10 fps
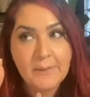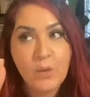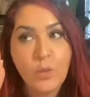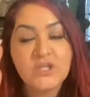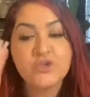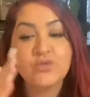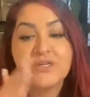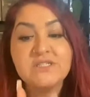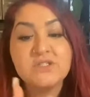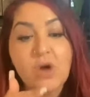which
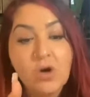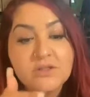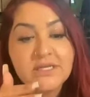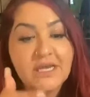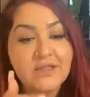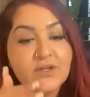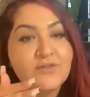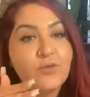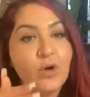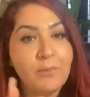result in the
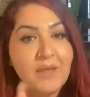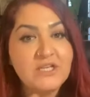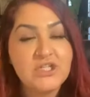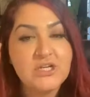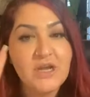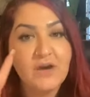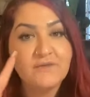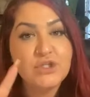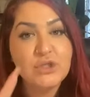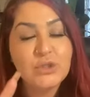formation
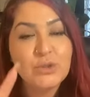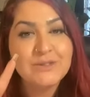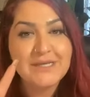of two